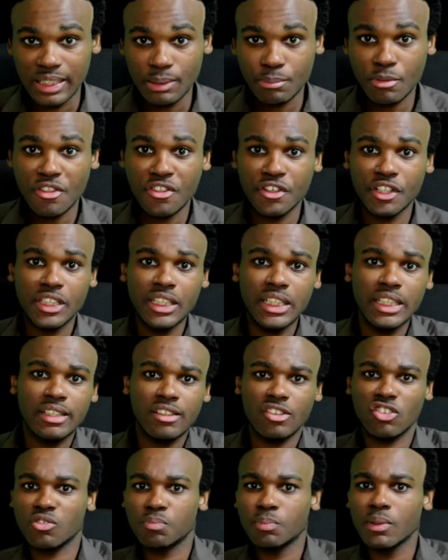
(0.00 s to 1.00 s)
Number
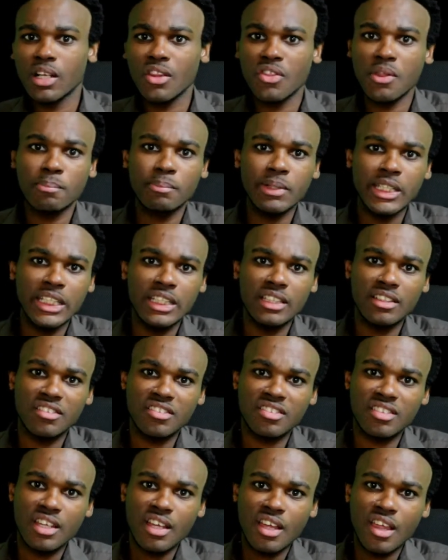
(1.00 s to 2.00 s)
thirteen. Spill the
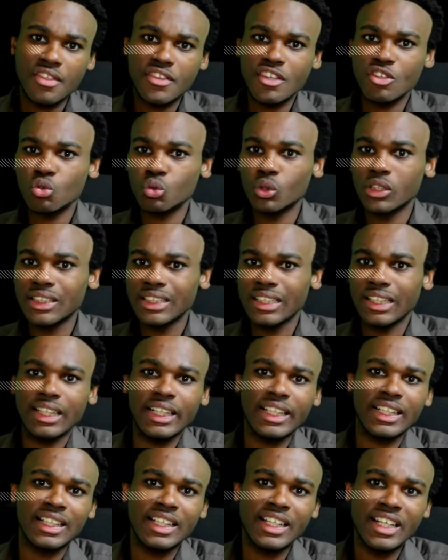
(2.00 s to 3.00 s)
beans. This one,
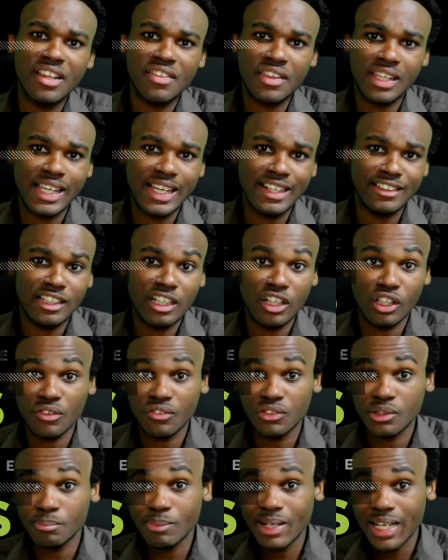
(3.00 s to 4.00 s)
like letting the cat out
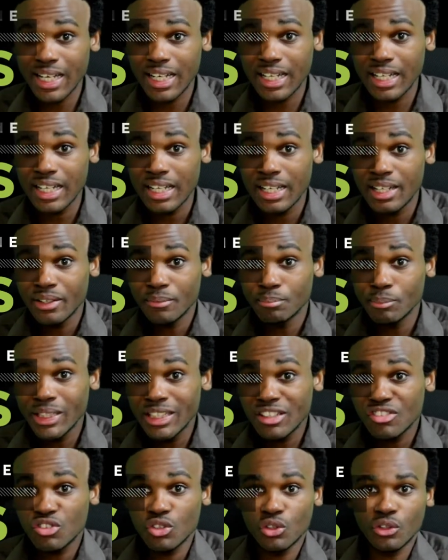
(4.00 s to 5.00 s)
of the bag,
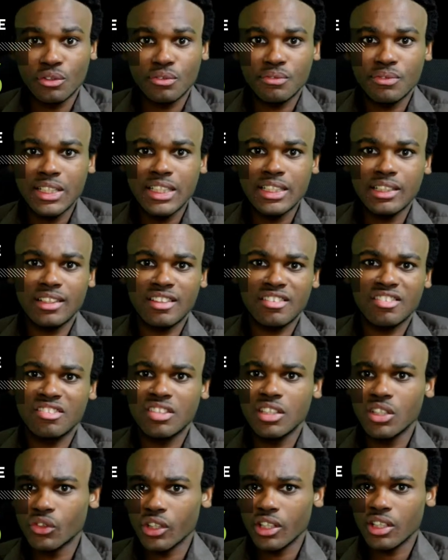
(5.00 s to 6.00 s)
means to reveal a
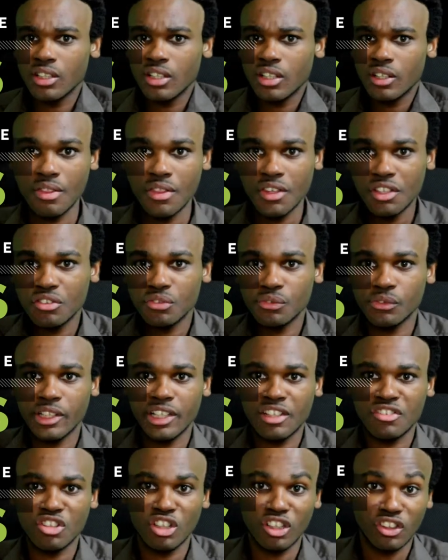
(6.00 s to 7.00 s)
secret. This
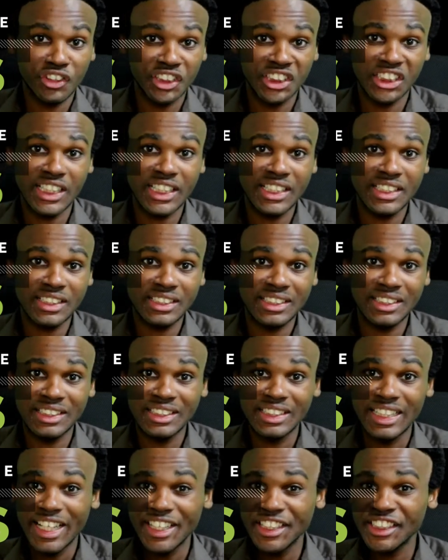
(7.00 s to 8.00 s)
phrase originated
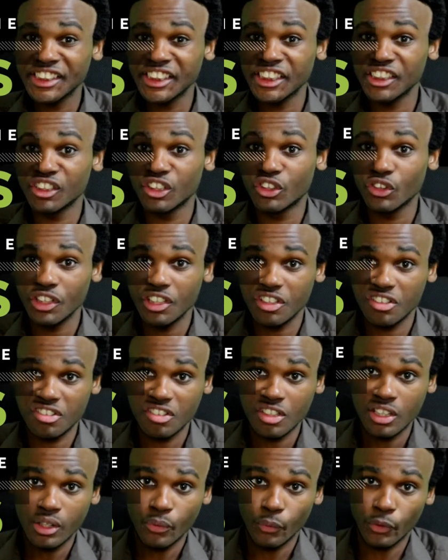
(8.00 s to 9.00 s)
in ancient
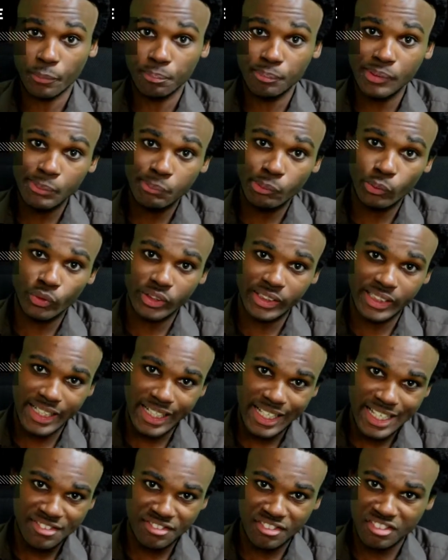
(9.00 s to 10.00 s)
Greece, where people would
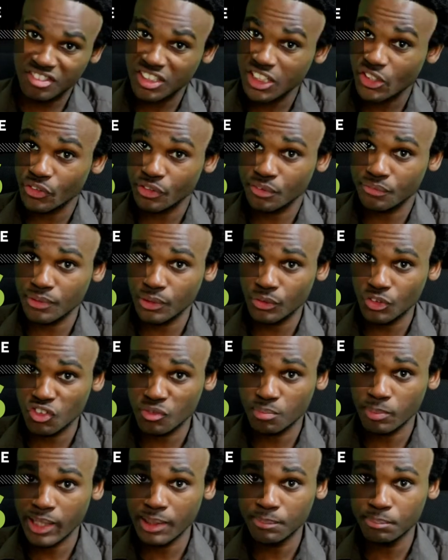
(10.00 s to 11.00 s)
cast secret
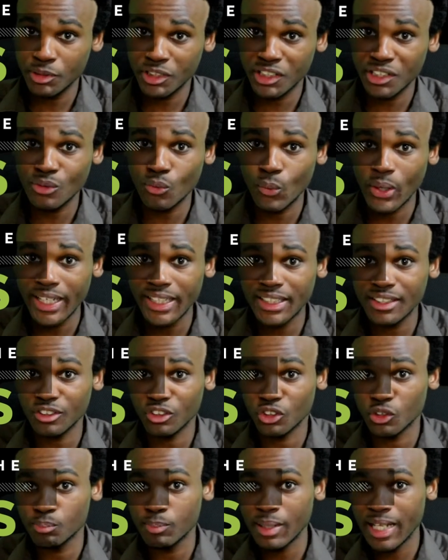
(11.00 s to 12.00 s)
votes by putting white
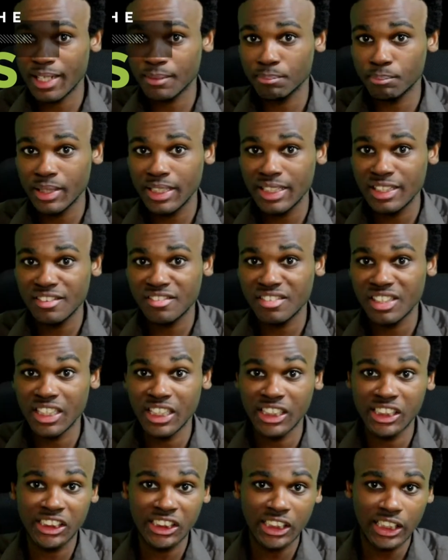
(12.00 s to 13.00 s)
or black beans
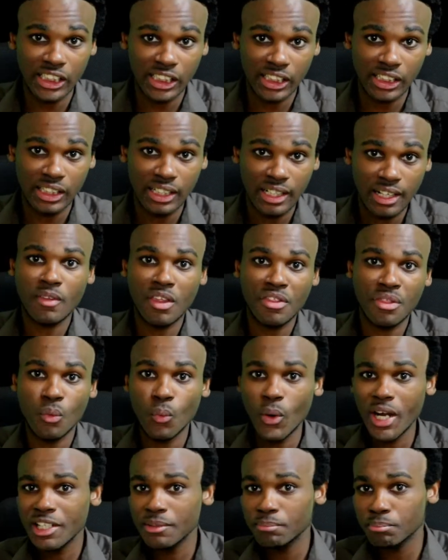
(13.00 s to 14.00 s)
in a jar. The
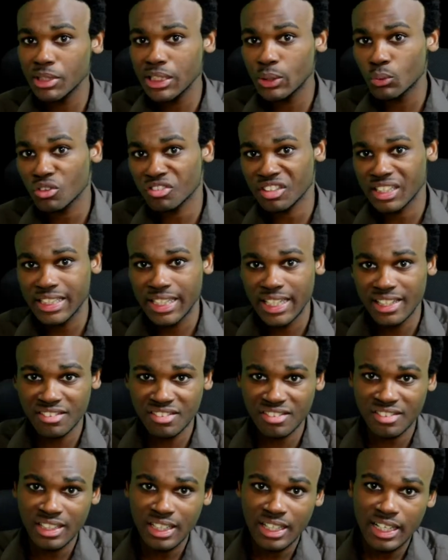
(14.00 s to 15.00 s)
white bean was a
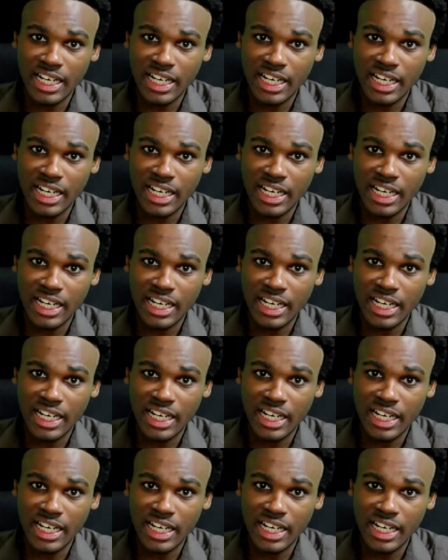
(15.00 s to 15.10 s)
yes